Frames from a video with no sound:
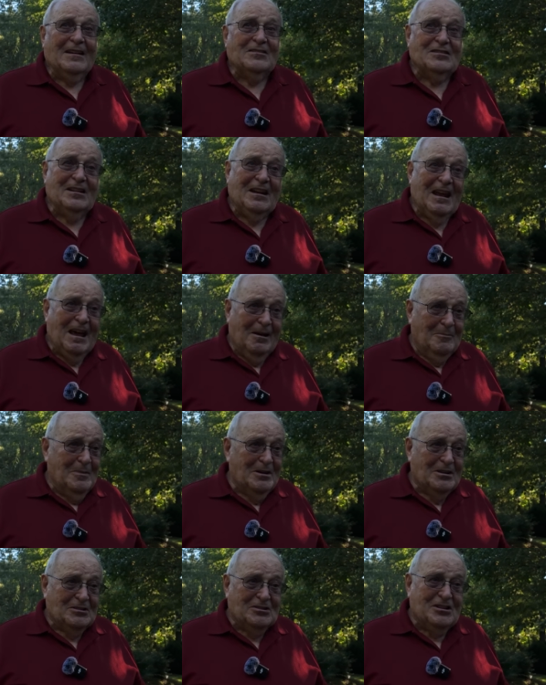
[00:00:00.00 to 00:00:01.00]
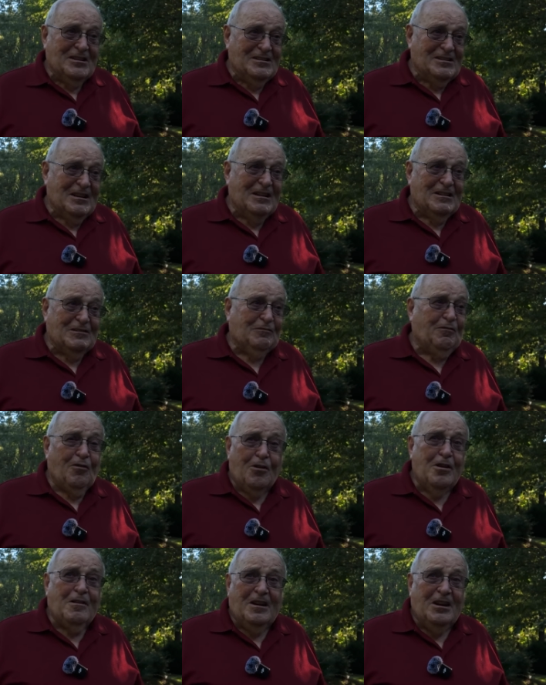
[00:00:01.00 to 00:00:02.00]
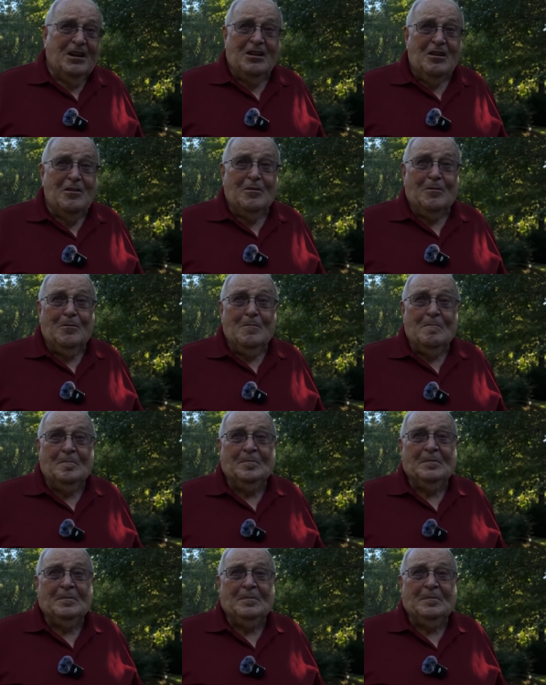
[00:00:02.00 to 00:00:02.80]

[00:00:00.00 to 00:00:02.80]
I said, "How much?" He said, "It's free to you."